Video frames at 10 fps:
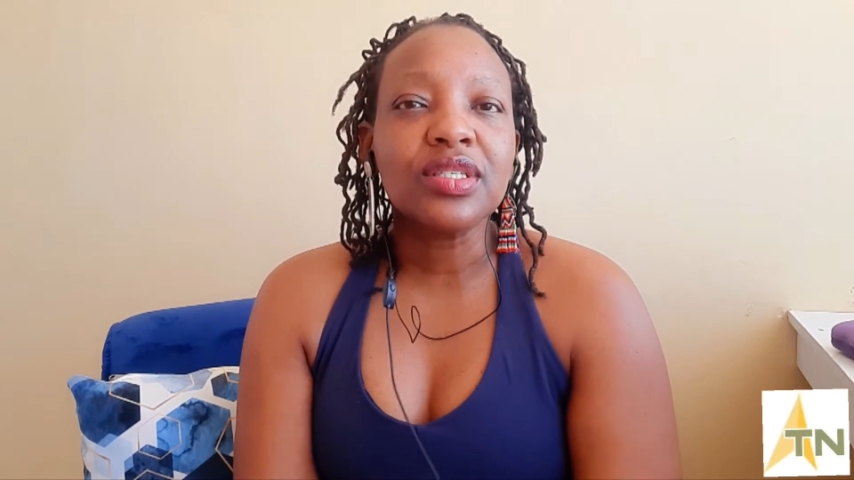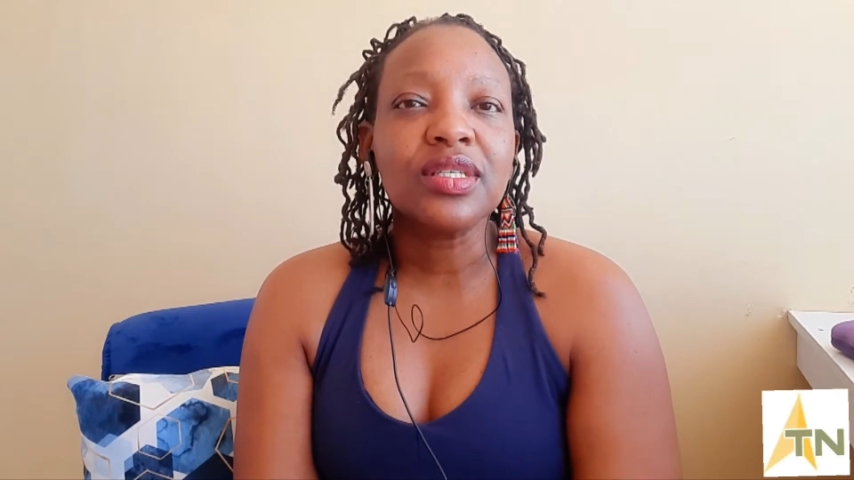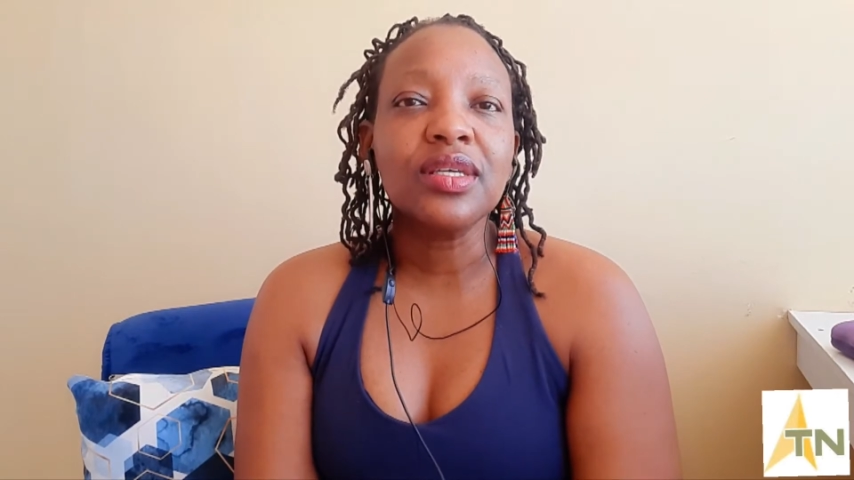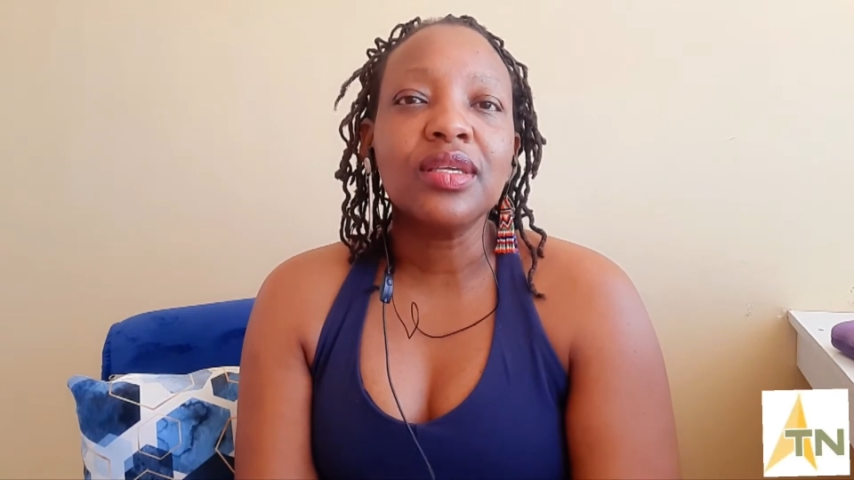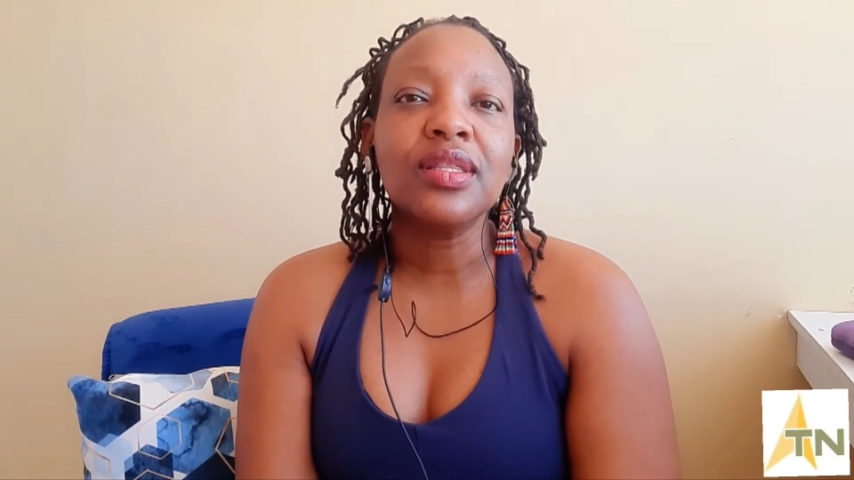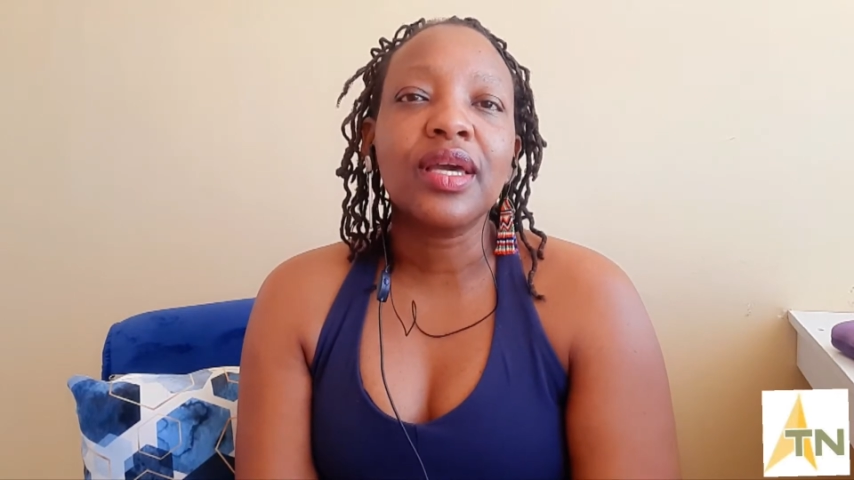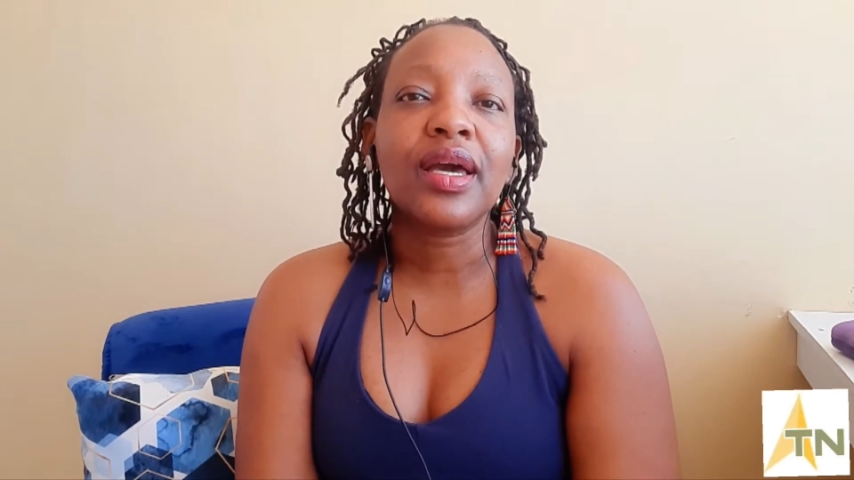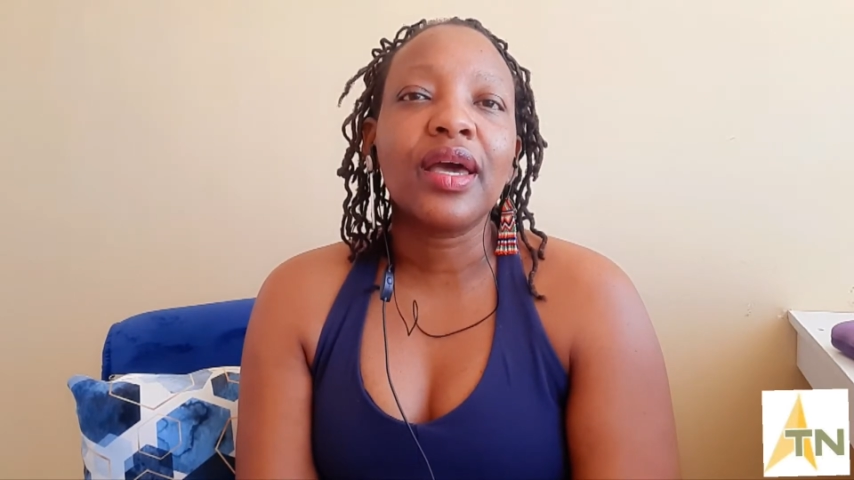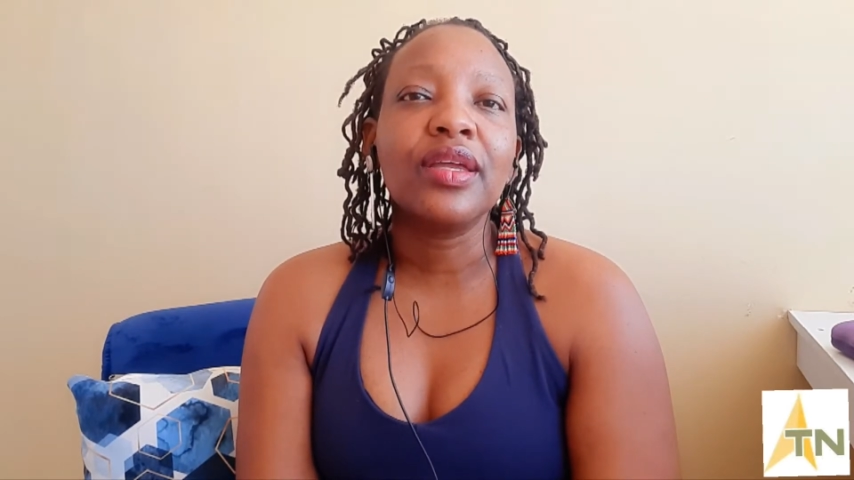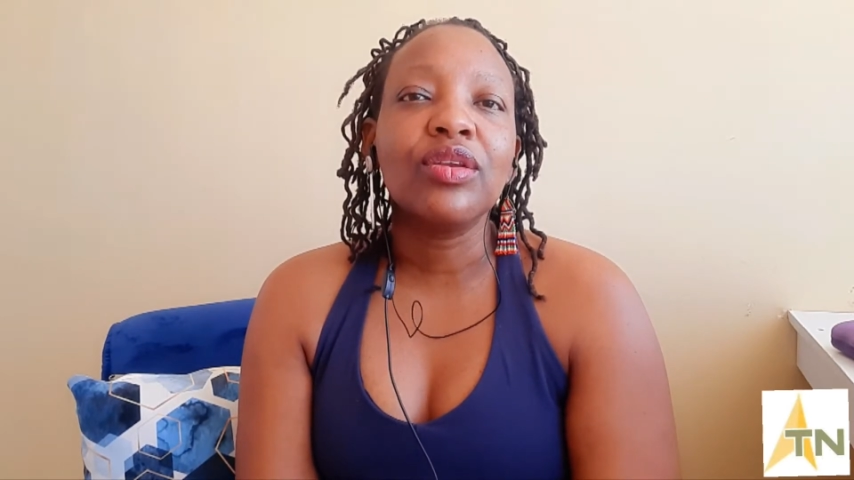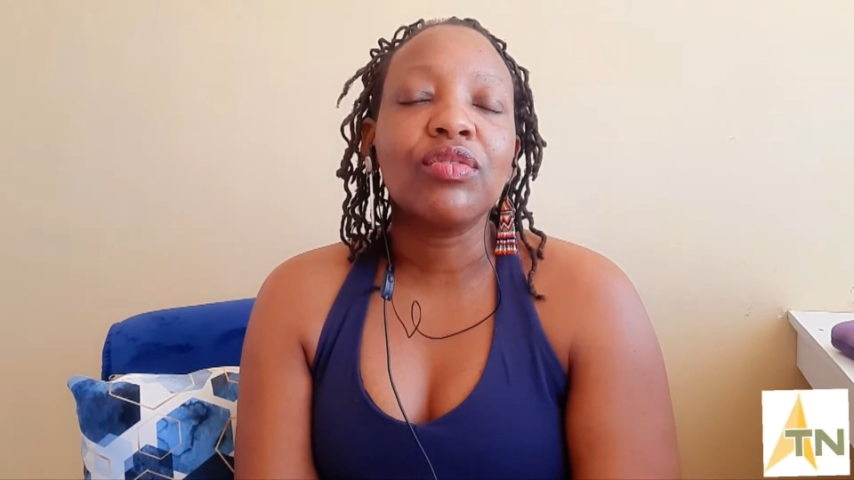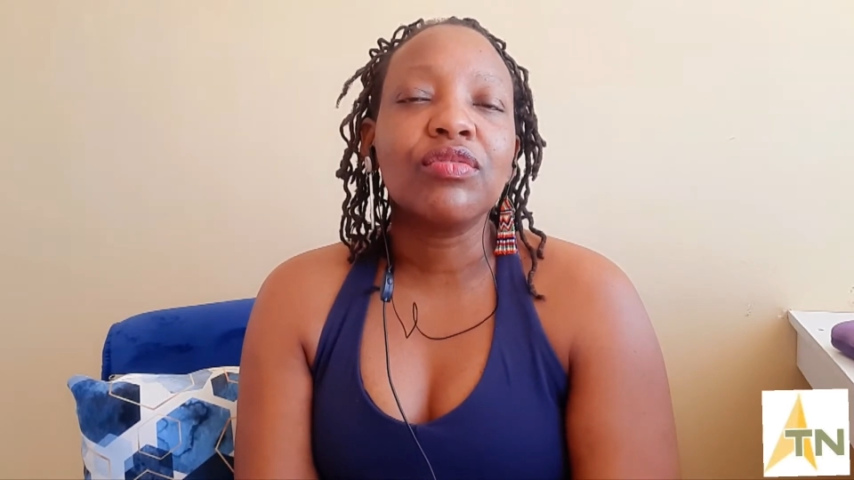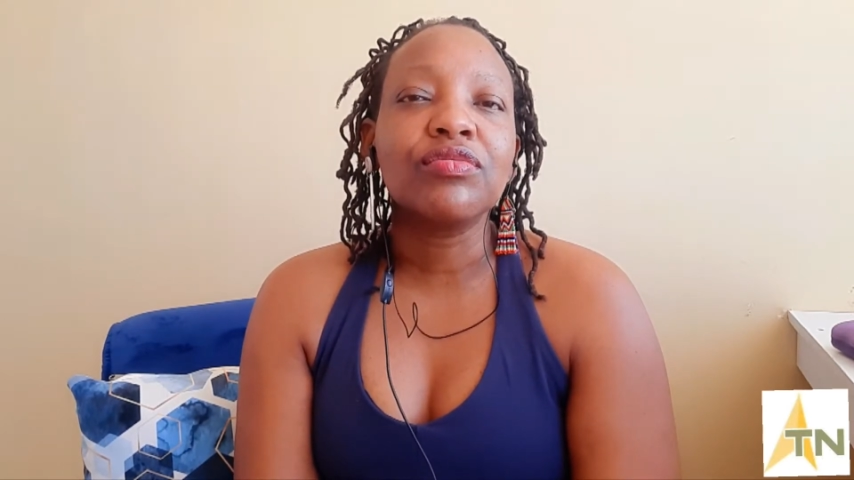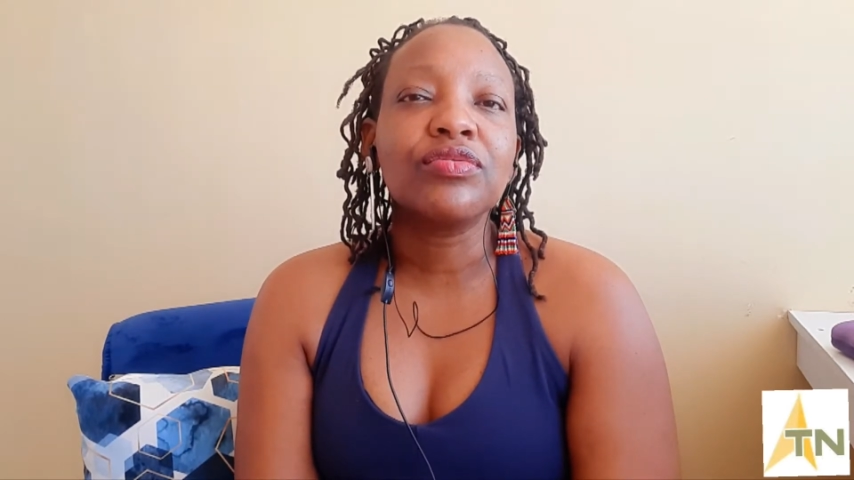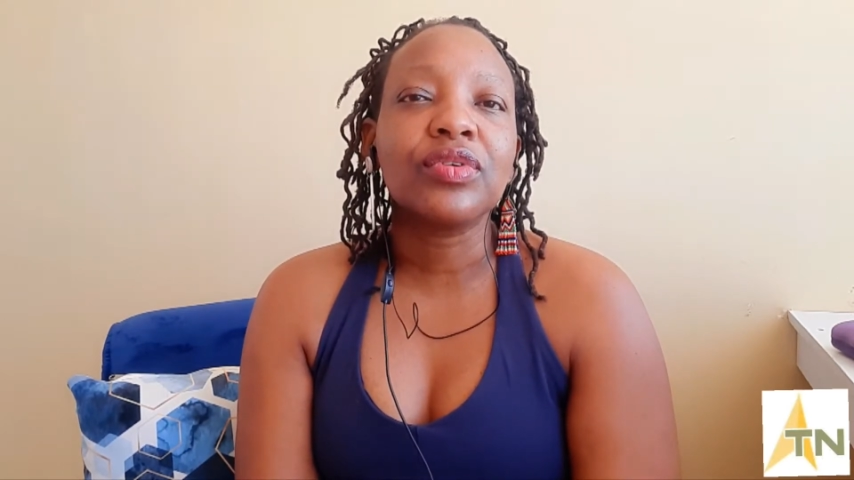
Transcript: see the kind of